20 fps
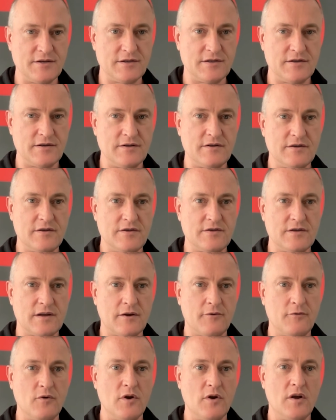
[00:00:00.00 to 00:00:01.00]
And
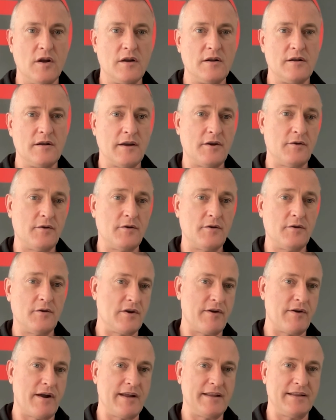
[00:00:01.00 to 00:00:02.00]
so they're doing
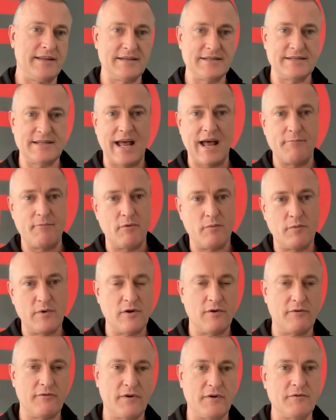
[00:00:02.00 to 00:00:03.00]
great things there, but we're
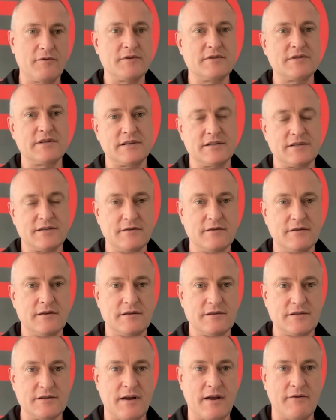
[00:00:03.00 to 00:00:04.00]
not focusing too
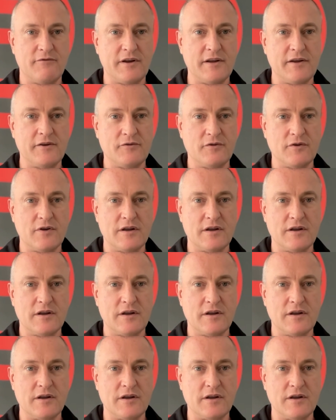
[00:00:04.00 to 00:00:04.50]
too heavily on